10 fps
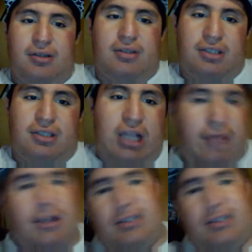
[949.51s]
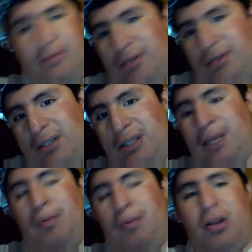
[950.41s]
St. Louis, you got
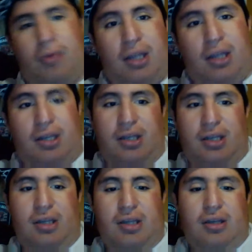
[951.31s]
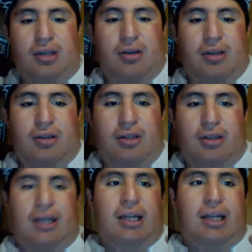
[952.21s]
Baltimore, right?
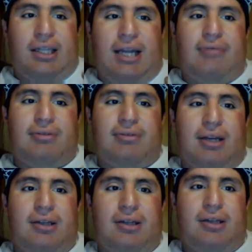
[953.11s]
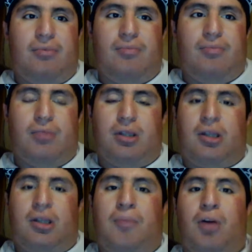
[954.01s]
The names, right? The
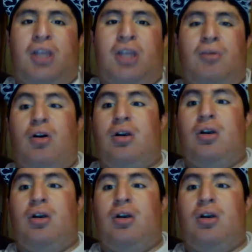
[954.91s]
Baltimore.